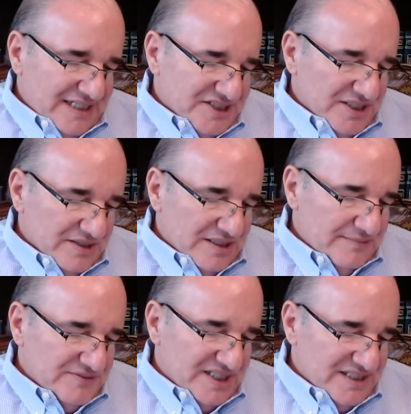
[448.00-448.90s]

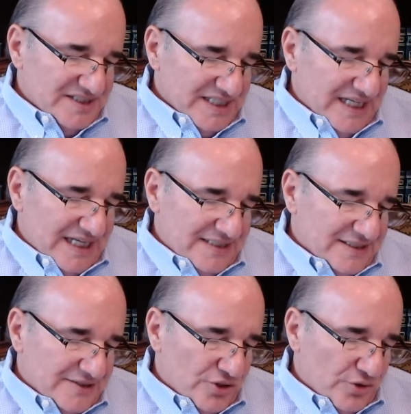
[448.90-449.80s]
come to his end,
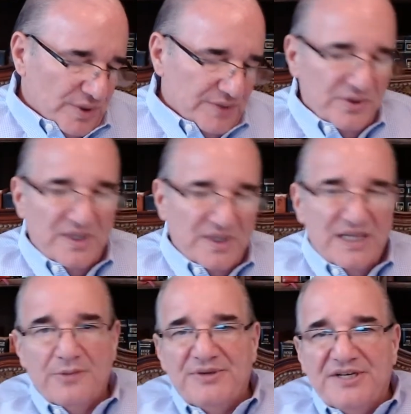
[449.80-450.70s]
and no one will
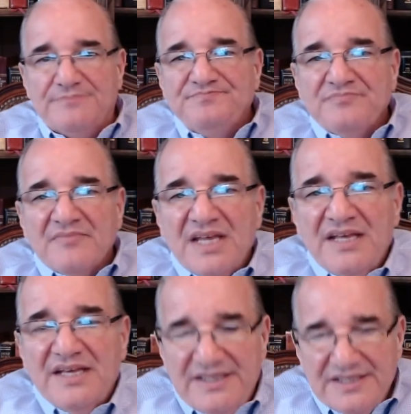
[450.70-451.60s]
help him."
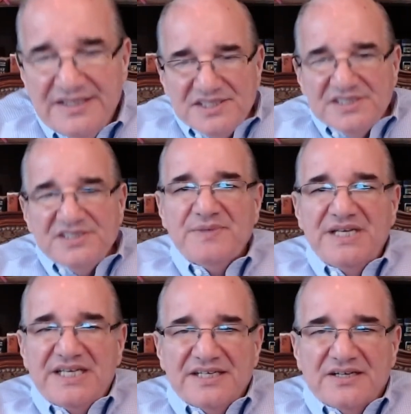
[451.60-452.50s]
And this is
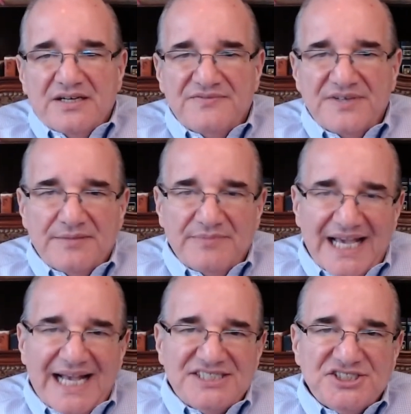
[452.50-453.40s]
speaking of him
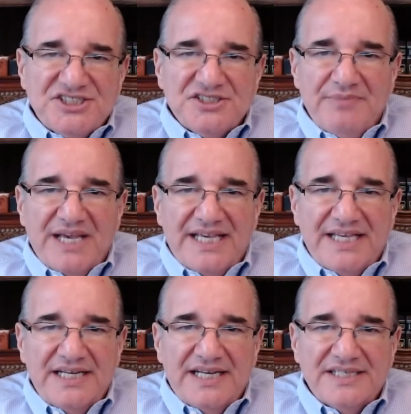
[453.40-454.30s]
actually
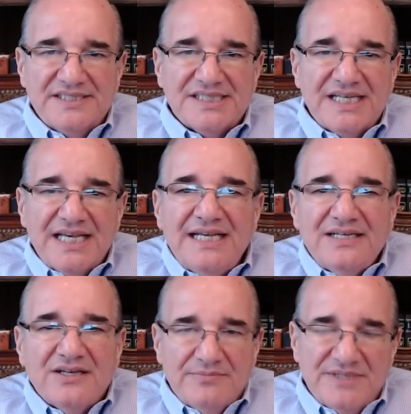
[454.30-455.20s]
making his
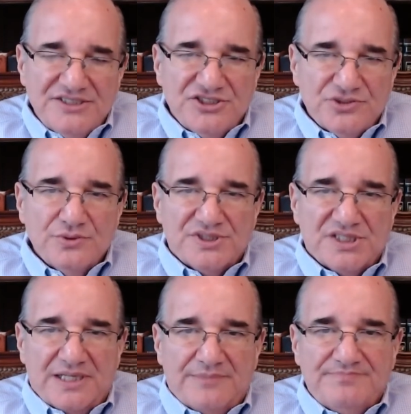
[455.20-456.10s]
kingdom in
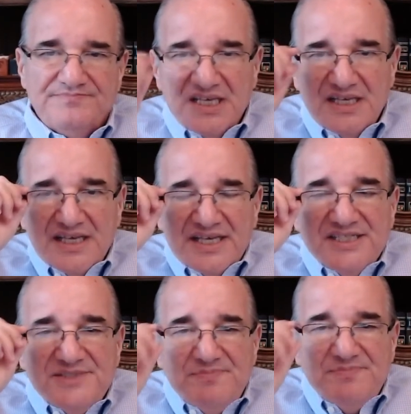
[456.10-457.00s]
Jerusalem.
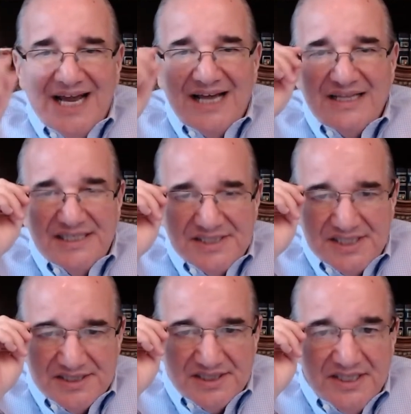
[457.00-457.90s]
His palace,
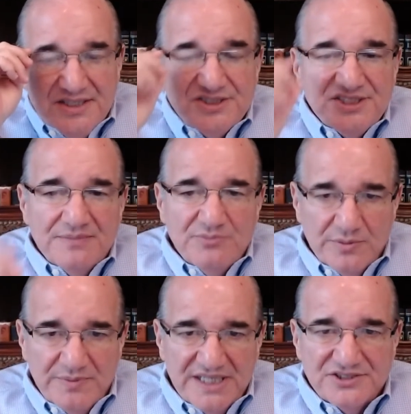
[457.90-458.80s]
his leadership, will
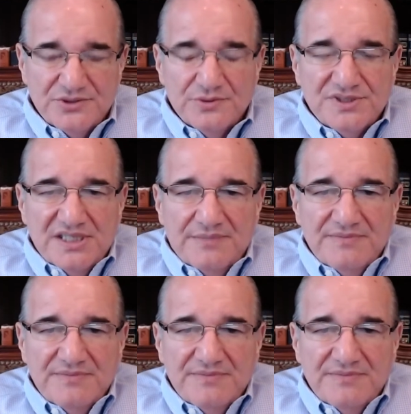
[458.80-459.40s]
be in Jerusalem.